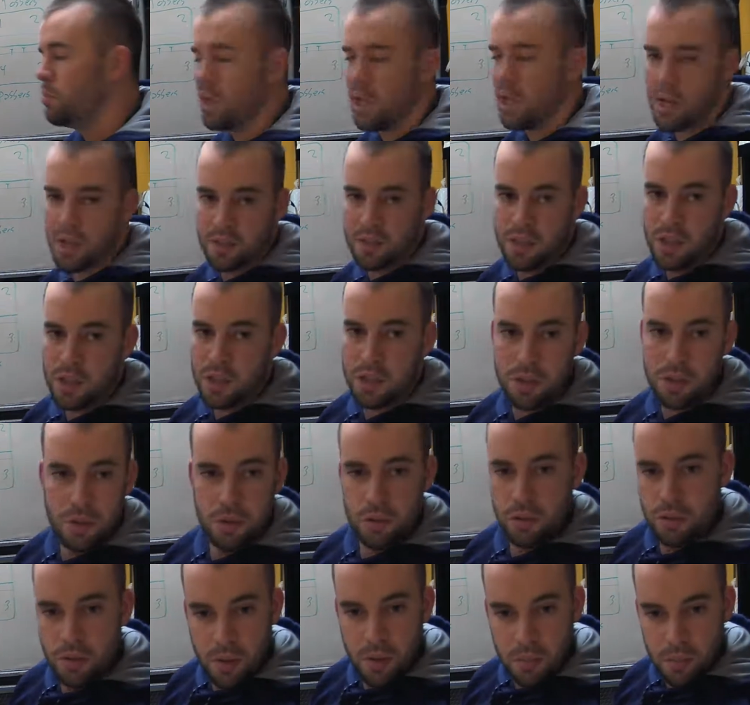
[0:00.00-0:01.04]
lot of touches or
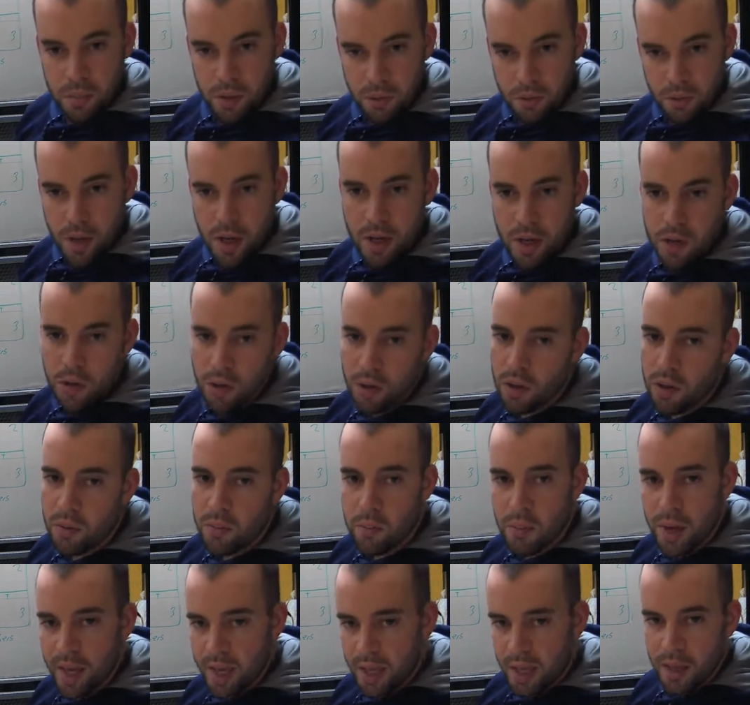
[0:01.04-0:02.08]
something, right? You can
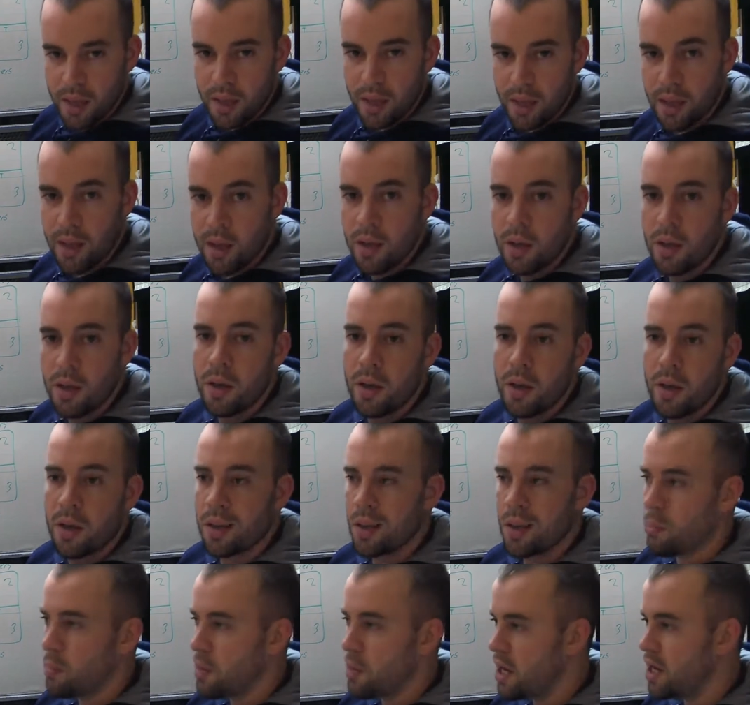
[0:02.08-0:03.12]
make it
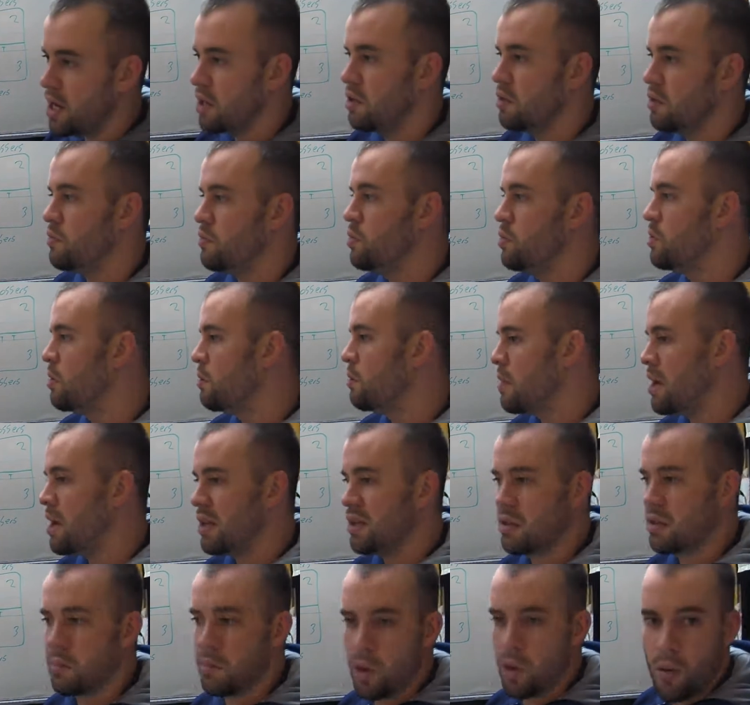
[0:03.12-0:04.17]
competitive. You can make
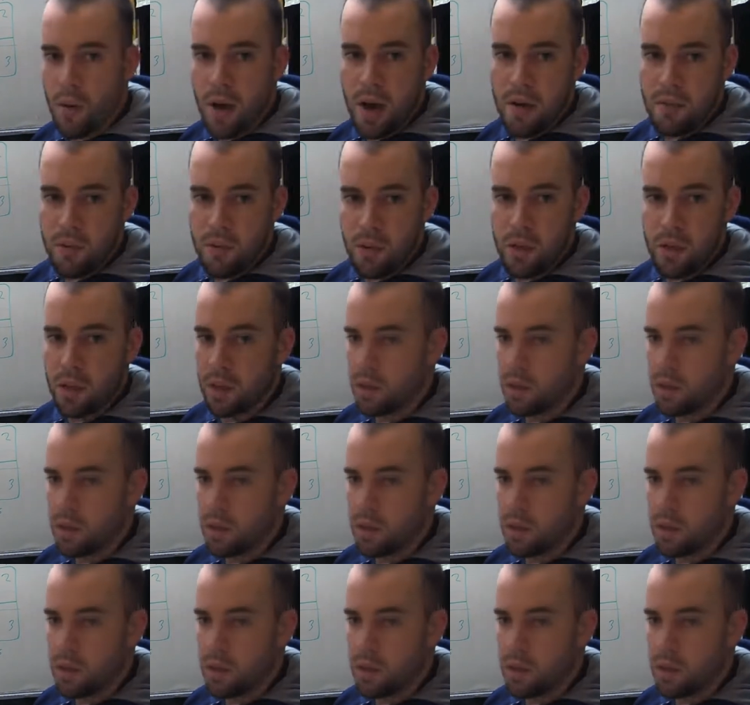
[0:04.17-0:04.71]
them go after it a